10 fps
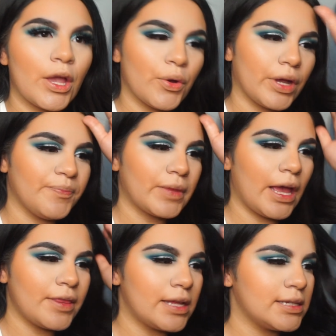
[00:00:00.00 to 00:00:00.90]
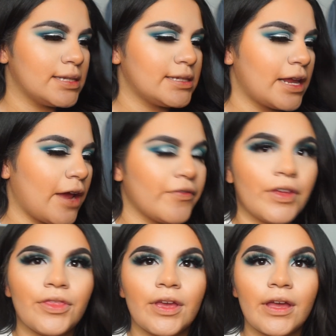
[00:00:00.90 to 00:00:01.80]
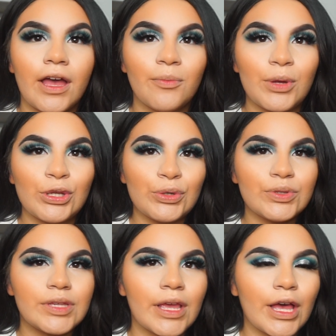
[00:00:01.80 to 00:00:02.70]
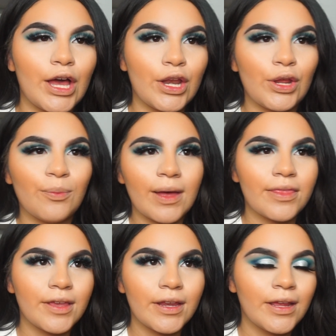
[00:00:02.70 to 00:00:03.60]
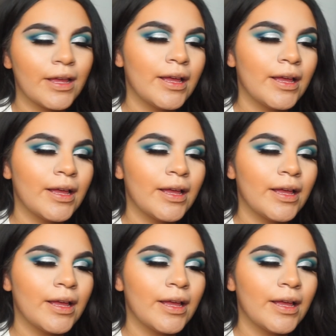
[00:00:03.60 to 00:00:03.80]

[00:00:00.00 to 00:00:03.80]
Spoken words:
Okay, and then to set everything, I've been using a new method.